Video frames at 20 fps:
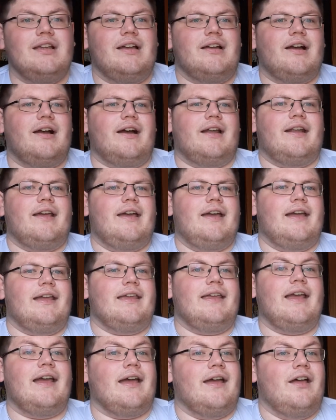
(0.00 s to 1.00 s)
And
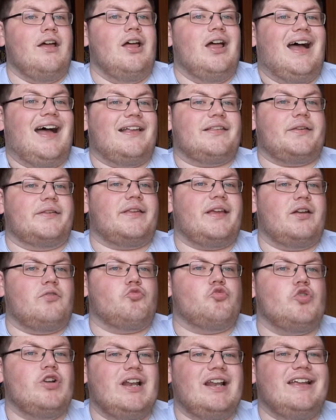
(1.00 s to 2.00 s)
yeah, as I
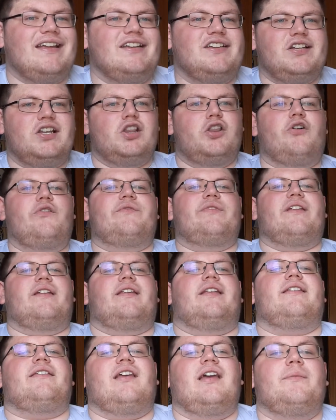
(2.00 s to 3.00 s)
said, really loved
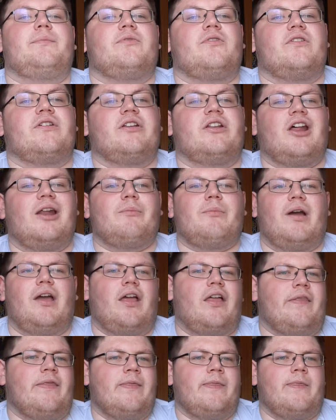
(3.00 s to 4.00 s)
this episode of
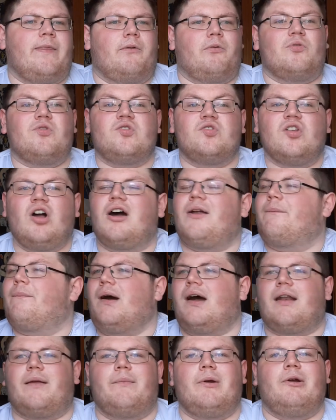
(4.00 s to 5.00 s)
Dynamite. There was nothing
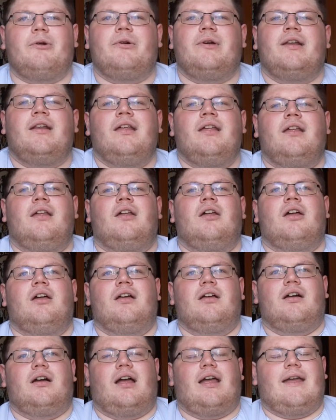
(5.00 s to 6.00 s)
bad about it.
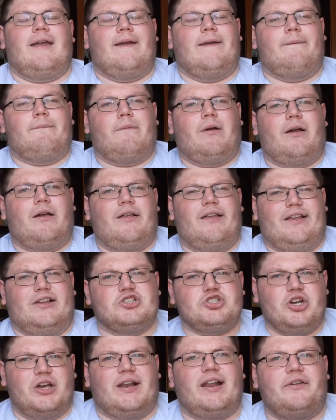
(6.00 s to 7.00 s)
I
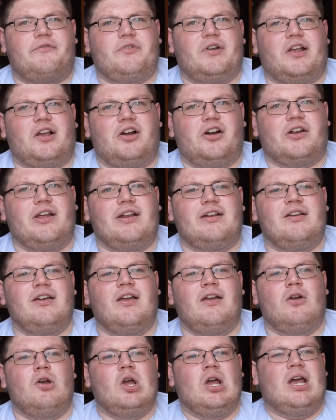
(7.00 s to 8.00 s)
enjoyed everything on it.
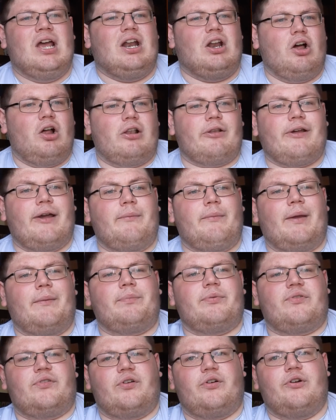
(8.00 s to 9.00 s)
An all-time
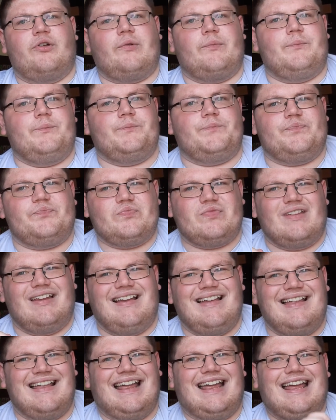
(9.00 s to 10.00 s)
episode.
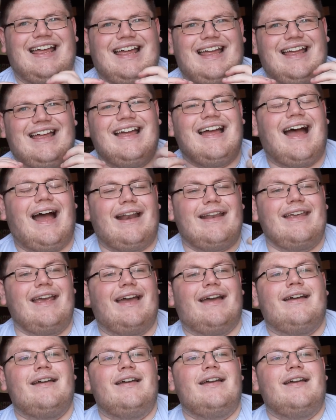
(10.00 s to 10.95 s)
And yeah,